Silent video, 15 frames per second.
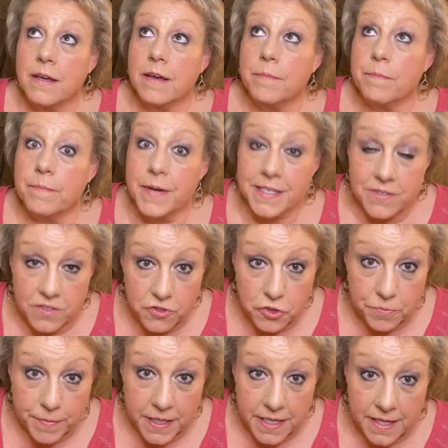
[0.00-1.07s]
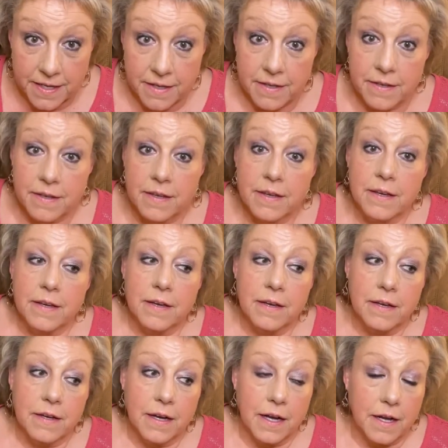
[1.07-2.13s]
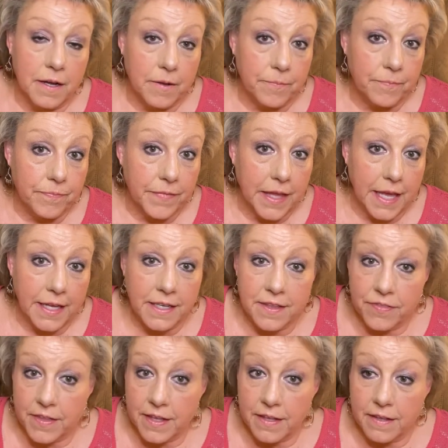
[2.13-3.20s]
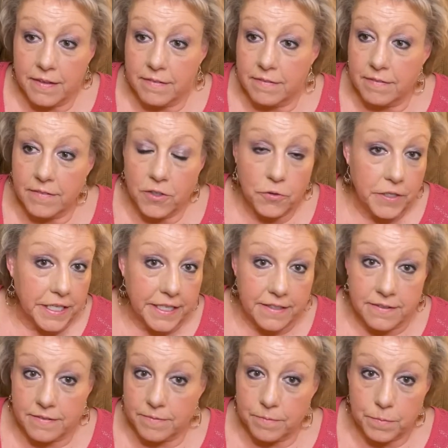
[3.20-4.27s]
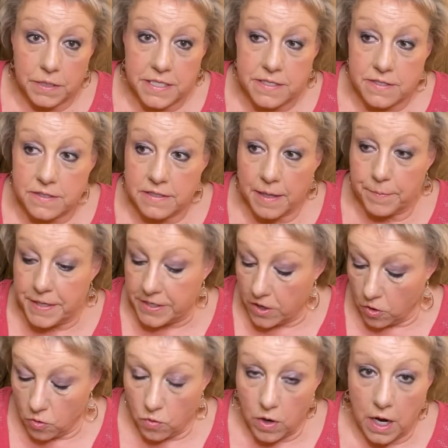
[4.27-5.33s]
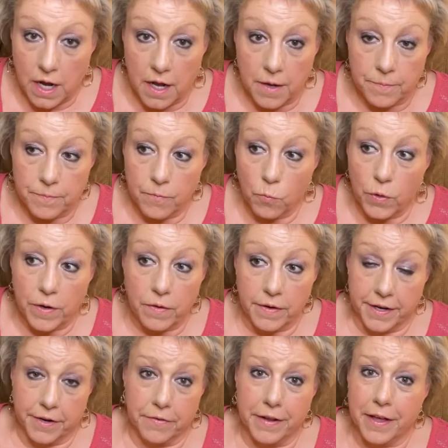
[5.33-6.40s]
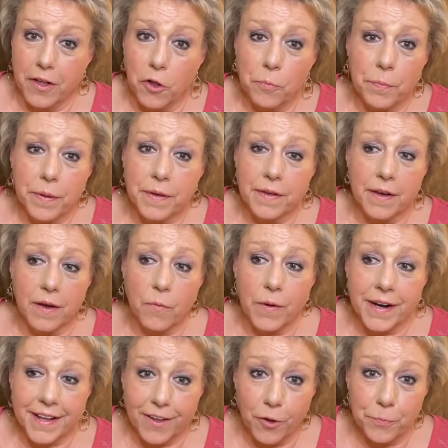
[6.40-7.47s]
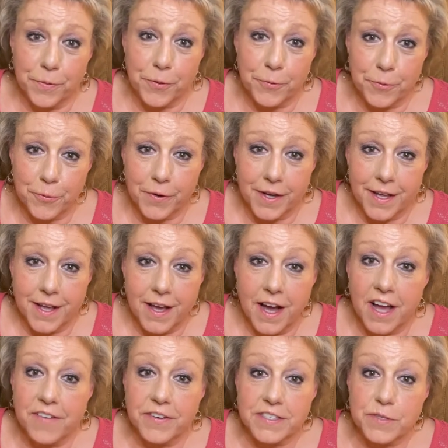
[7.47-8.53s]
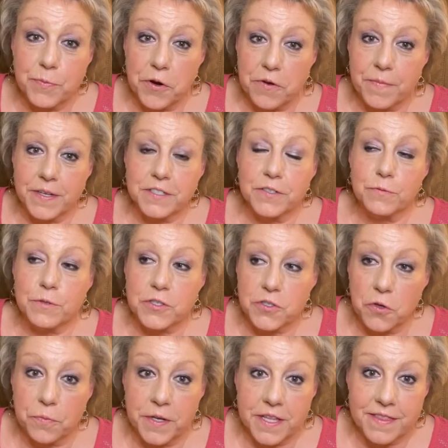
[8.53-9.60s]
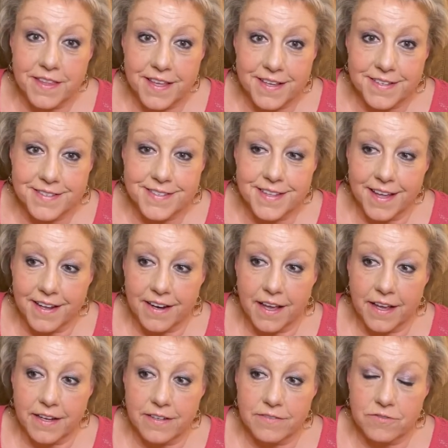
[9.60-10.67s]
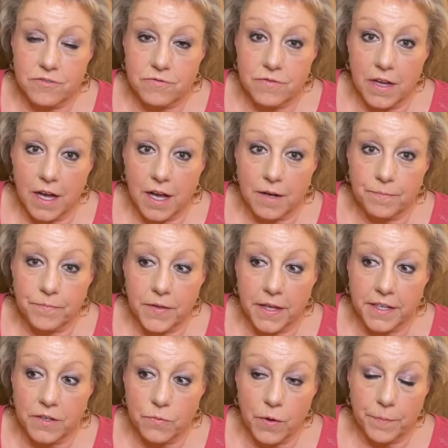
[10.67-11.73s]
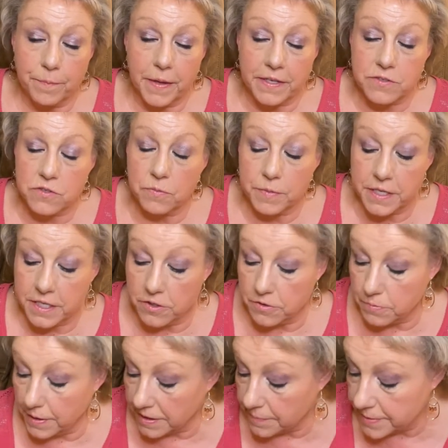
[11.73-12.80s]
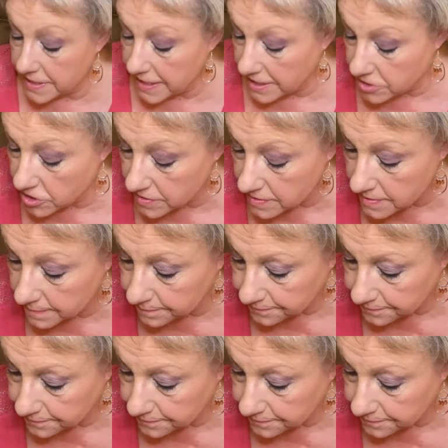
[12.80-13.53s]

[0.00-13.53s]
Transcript: message me, anything you need. Please let me know. We're here to help. I want to help you. I've experimented with so many things that I can make so many good recommendations.